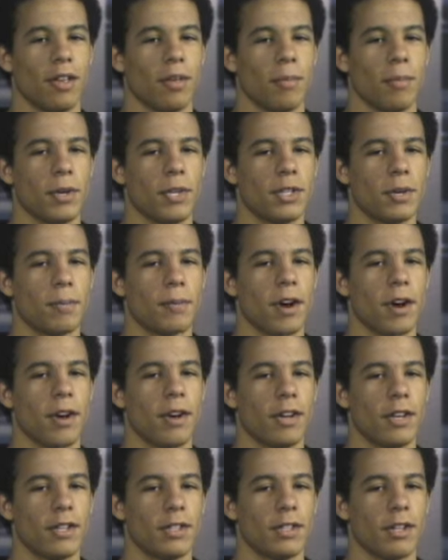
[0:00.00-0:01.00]
Bishop
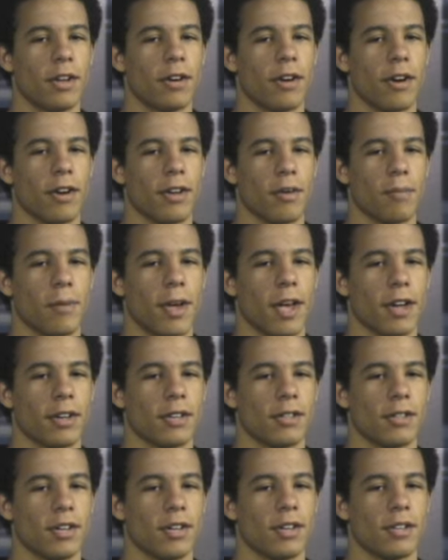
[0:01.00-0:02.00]
Kearney's Literary
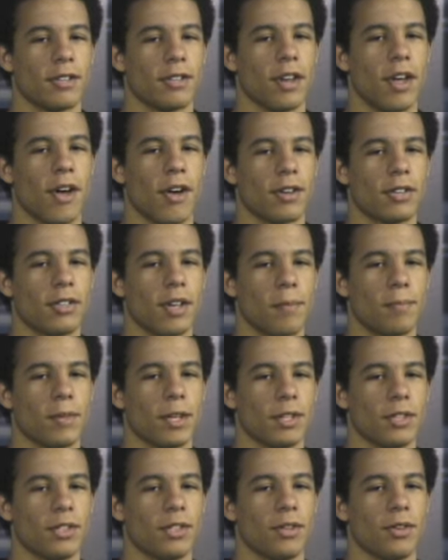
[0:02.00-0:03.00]
Magazine is now
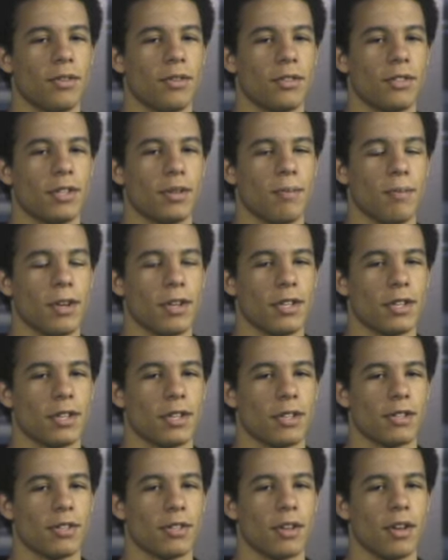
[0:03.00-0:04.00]
accepting student
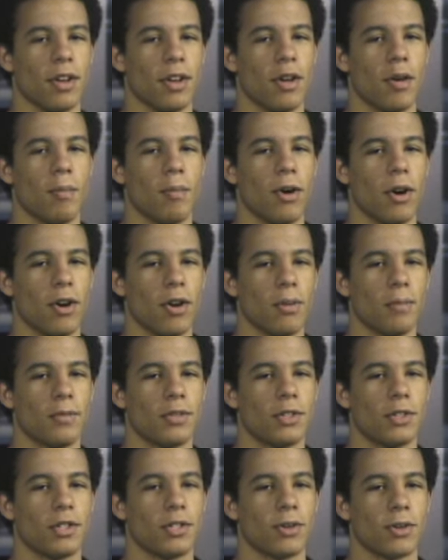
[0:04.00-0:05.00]
submissions.
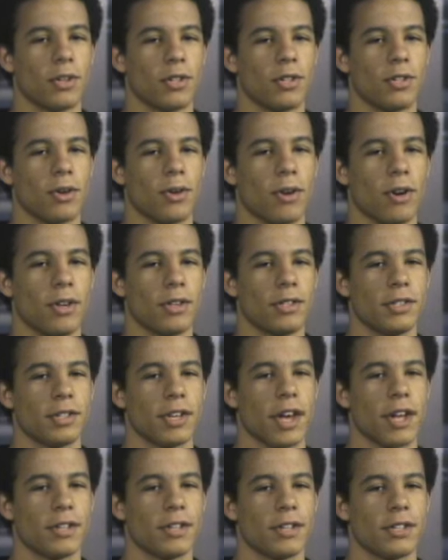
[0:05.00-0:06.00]
Poems, short stories,
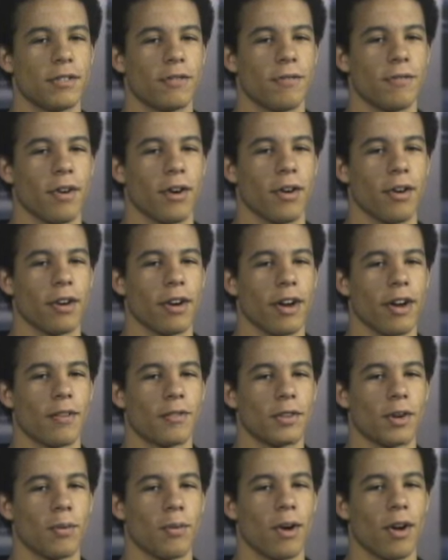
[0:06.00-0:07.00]
sketches, and
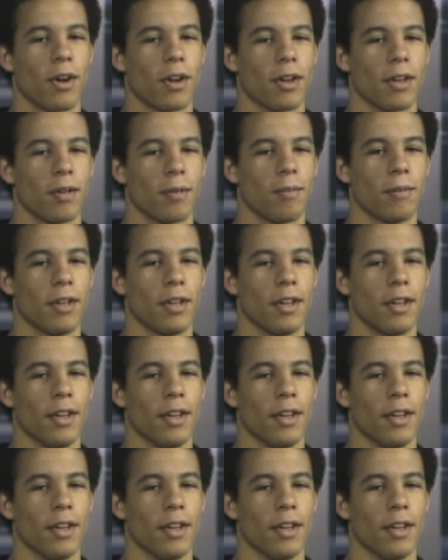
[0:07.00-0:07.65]
photographs are welcome.